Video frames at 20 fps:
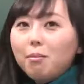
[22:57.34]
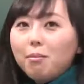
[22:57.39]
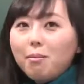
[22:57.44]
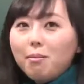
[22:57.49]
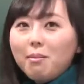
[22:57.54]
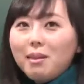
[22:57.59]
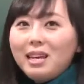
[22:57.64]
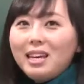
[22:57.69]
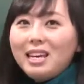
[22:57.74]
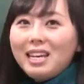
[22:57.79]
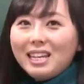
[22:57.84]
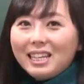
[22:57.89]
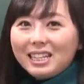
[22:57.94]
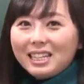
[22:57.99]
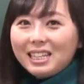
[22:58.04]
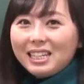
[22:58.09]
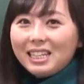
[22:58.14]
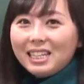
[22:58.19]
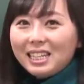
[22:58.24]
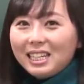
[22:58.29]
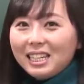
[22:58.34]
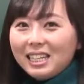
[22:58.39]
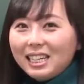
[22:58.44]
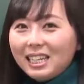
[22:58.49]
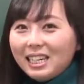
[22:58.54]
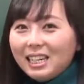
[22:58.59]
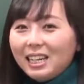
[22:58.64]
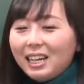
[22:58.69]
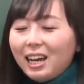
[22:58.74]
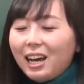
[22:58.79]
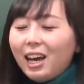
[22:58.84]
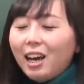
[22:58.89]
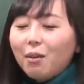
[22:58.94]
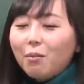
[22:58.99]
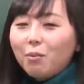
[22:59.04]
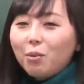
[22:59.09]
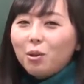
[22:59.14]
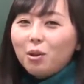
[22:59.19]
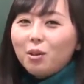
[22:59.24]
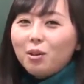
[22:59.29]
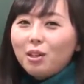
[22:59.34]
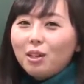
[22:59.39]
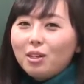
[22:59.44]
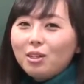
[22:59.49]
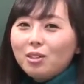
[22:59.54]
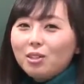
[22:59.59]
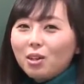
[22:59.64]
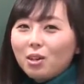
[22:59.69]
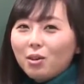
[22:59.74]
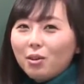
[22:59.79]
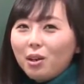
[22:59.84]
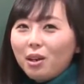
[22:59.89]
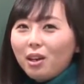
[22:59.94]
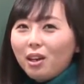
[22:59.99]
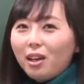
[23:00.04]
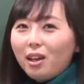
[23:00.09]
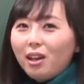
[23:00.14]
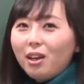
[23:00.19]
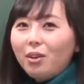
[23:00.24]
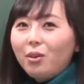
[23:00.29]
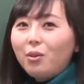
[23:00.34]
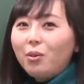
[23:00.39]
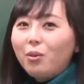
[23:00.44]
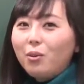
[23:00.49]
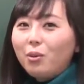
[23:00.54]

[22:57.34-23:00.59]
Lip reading: meet. I'm really sorry. I